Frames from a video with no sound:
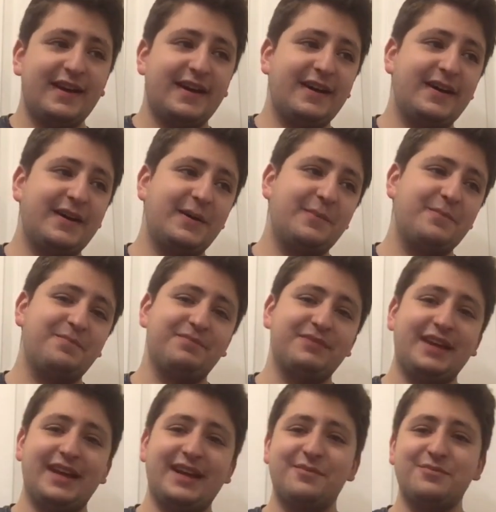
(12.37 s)

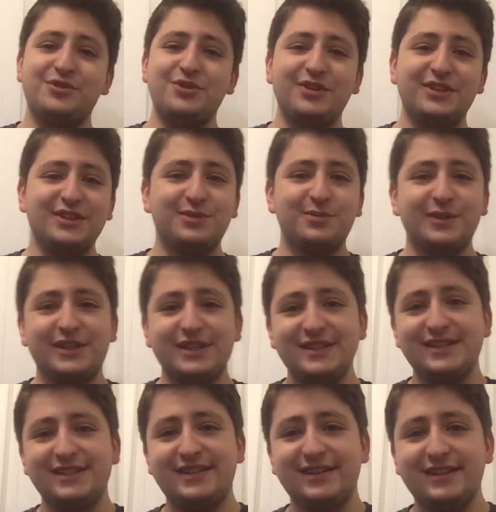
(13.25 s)
And I'm doing this
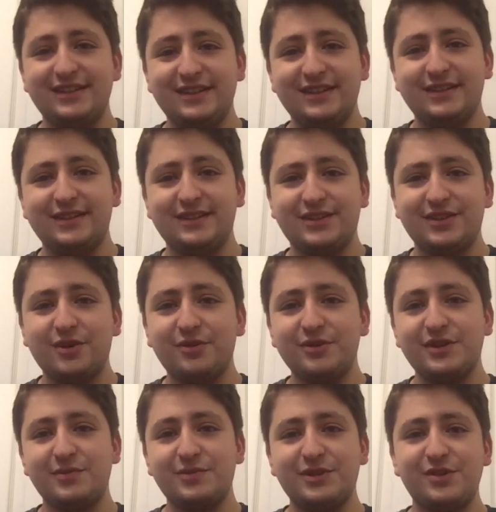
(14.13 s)
because the Star
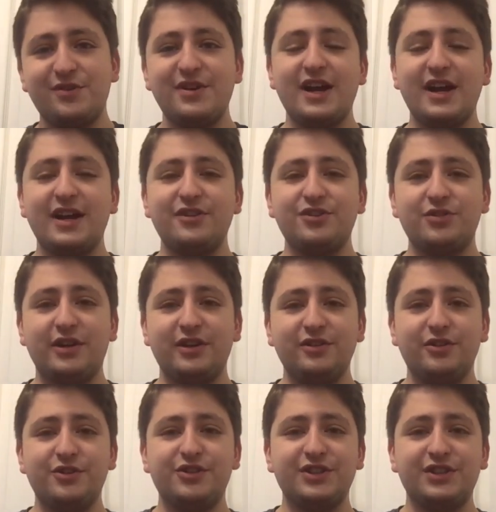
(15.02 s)
Wars Episode 9
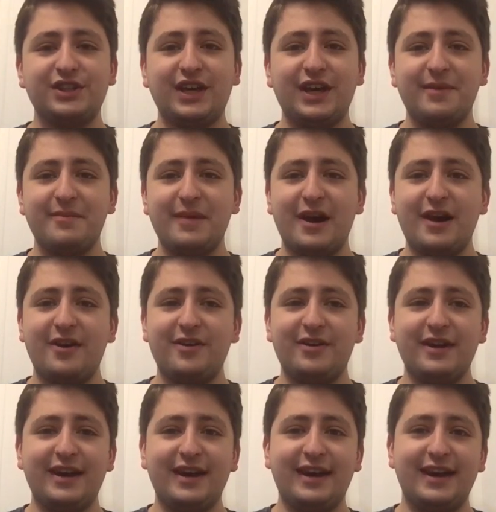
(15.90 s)
trailer just came
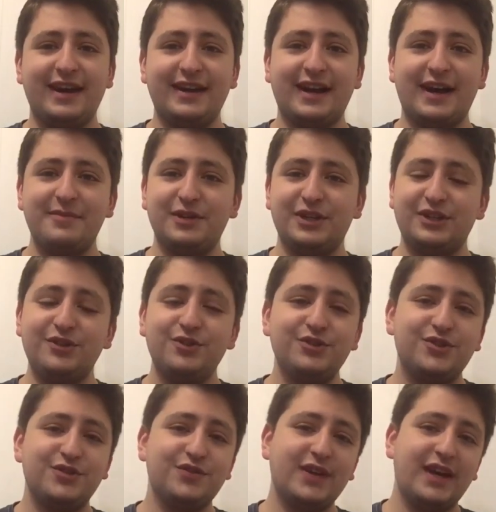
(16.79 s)
out and I'm a
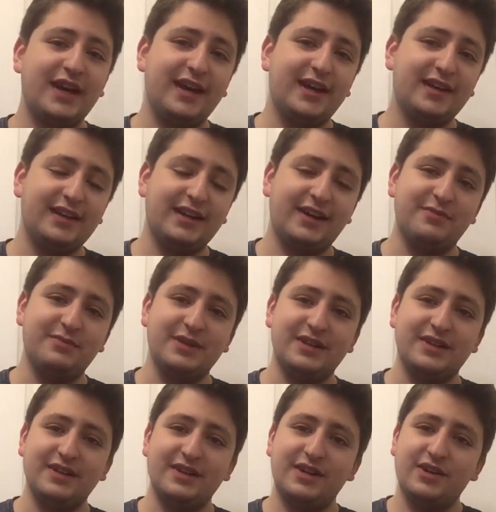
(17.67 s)
huge fan and I've
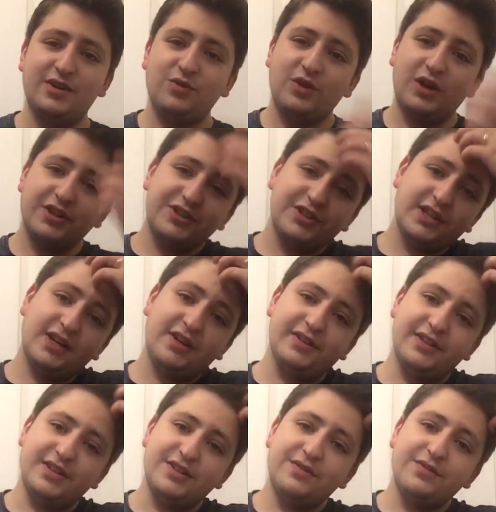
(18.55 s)
been watching
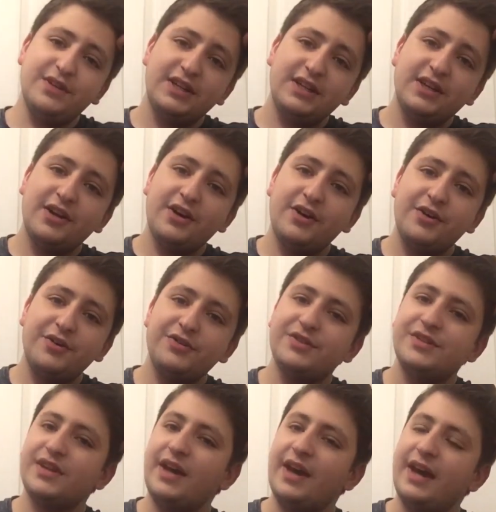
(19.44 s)
all these
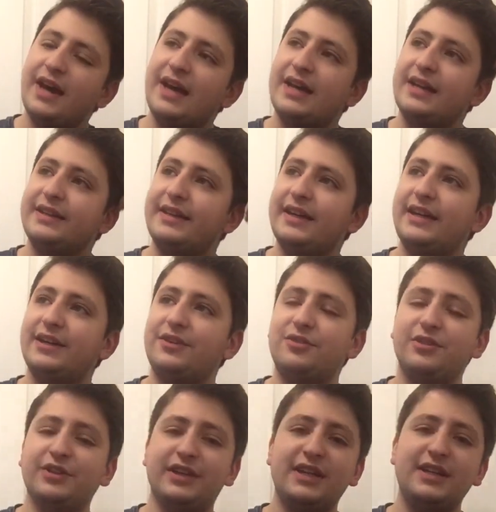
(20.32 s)
videos and getting
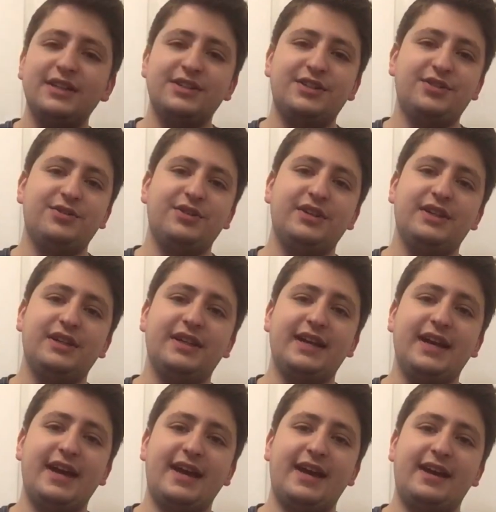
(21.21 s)
really into it
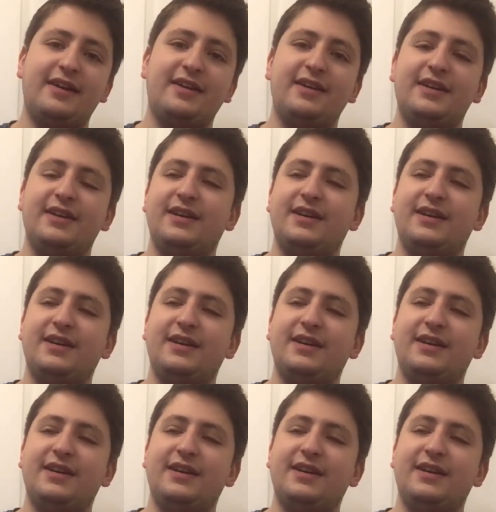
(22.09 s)
again.